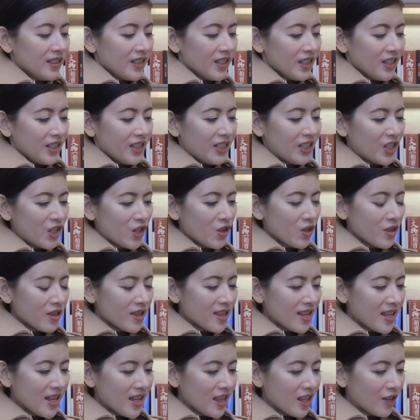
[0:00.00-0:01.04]
"You don't
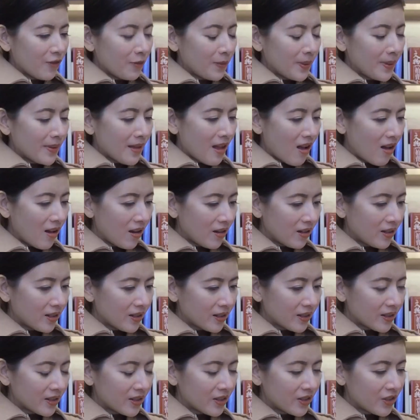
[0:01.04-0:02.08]
think they've been
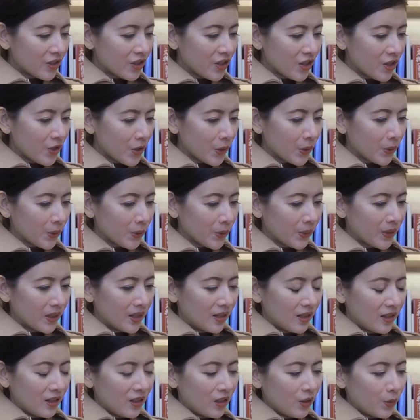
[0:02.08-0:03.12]
hurt, do you?"
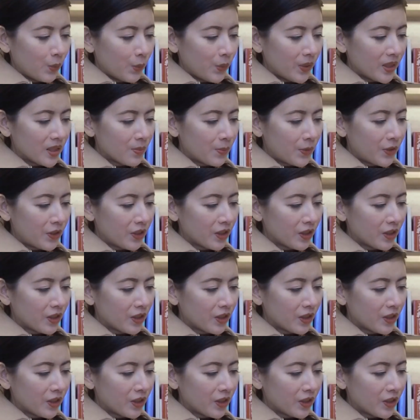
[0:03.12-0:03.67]
whispered